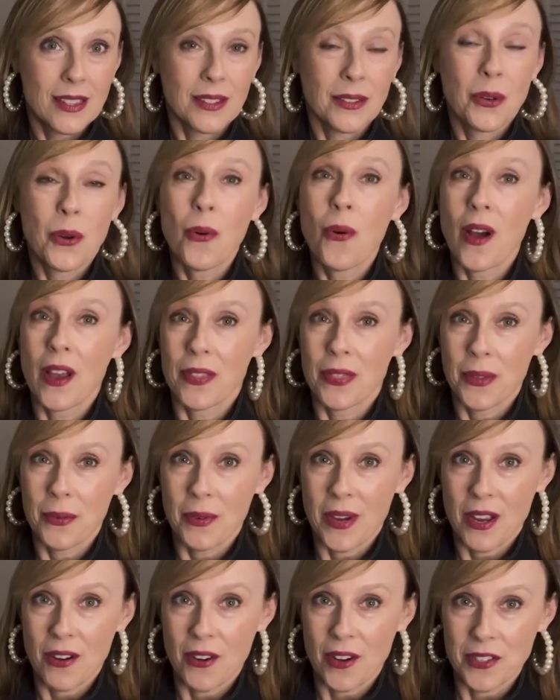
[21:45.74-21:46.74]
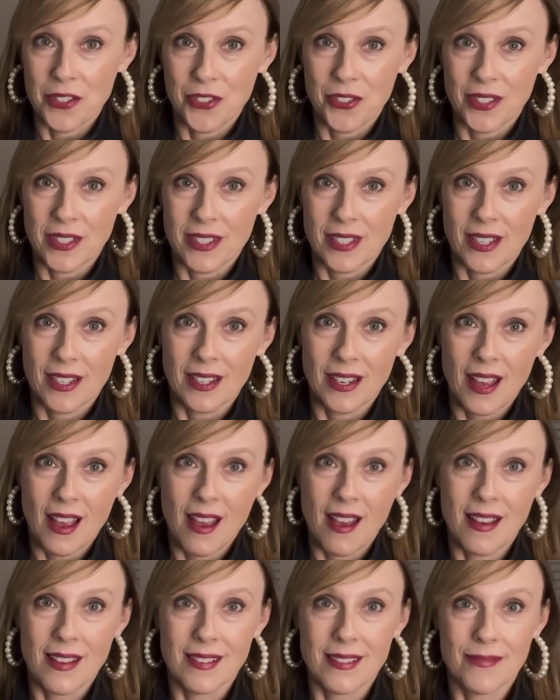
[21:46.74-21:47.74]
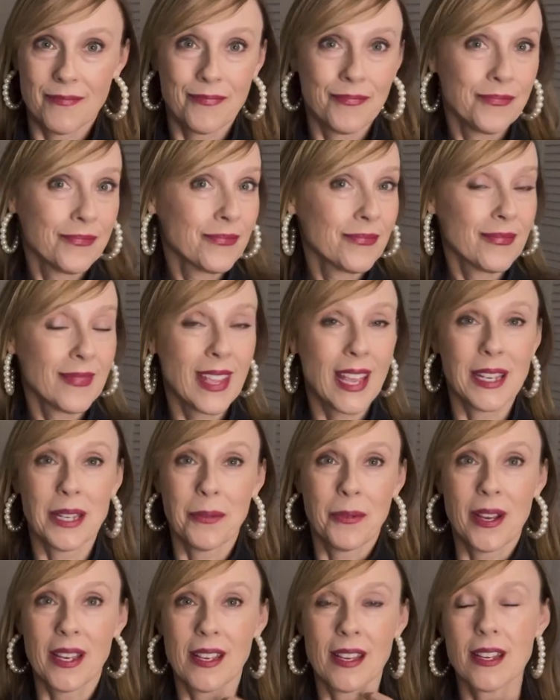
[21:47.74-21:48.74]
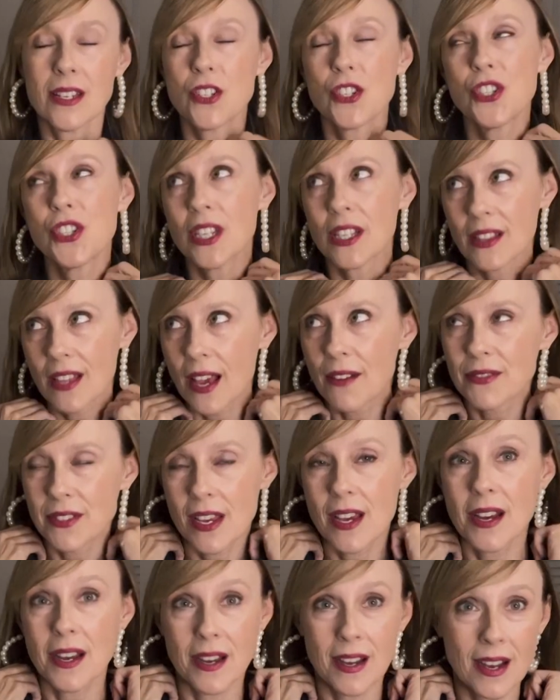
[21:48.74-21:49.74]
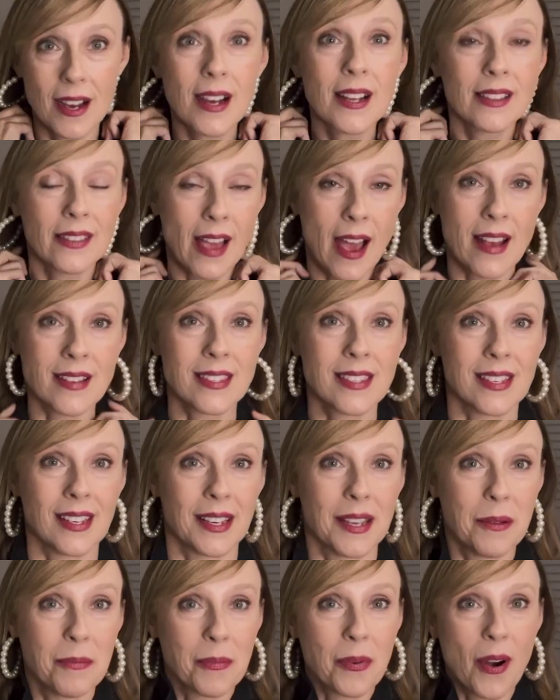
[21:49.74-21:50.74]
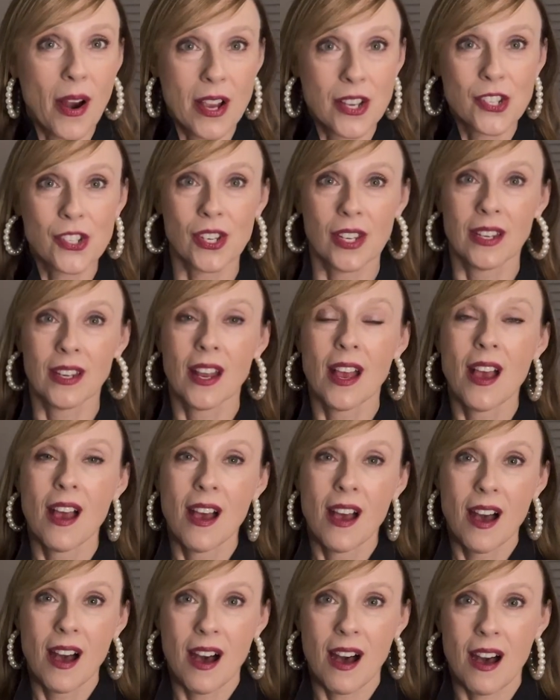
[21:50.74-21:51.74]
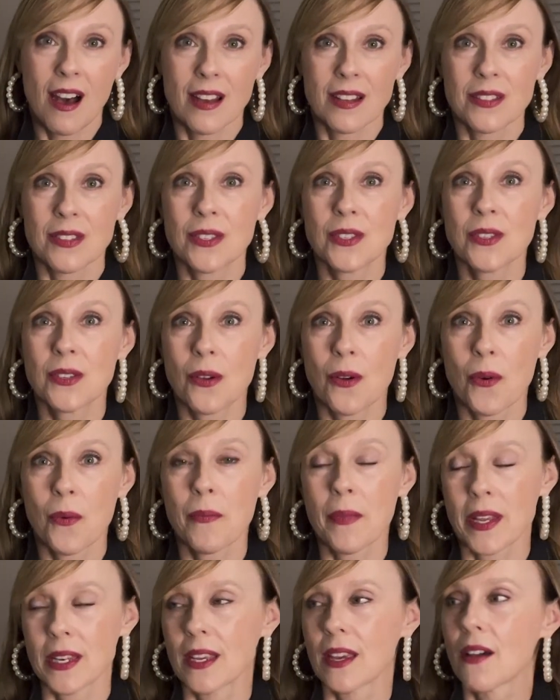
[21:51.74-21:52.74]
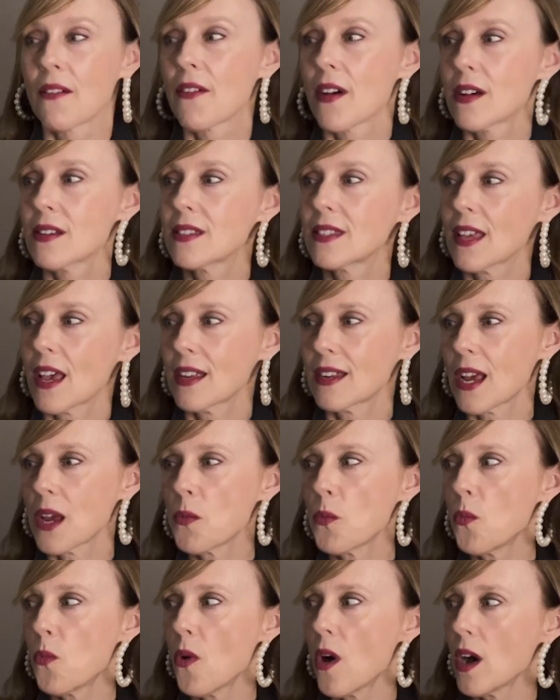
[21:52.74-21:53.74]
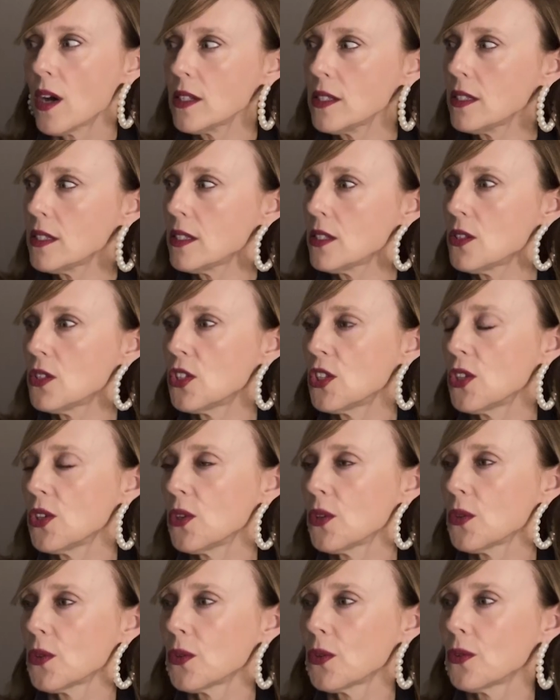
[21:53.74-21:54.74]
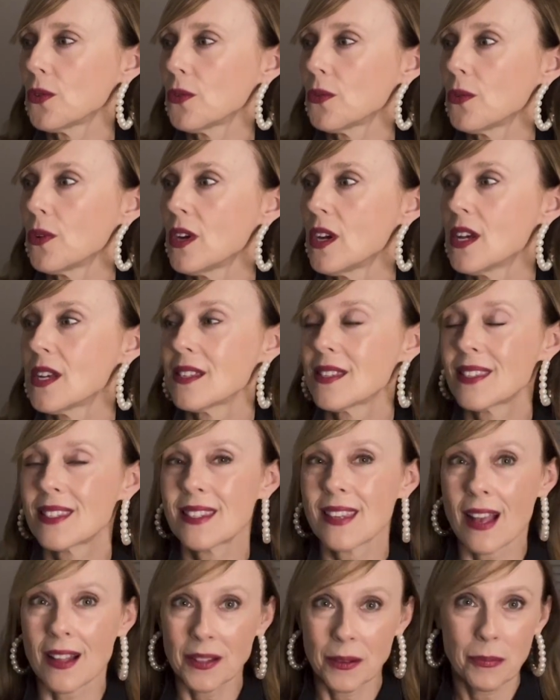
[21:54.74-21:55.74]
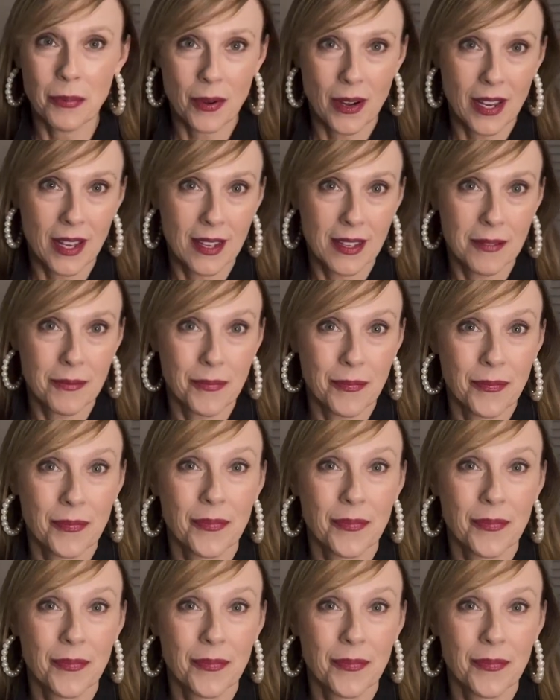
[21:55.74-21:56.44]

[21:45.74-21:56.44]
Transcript: quite the way Audrey did. And anyway, she left a lasting impression on so many of us. And I wanted to celebrate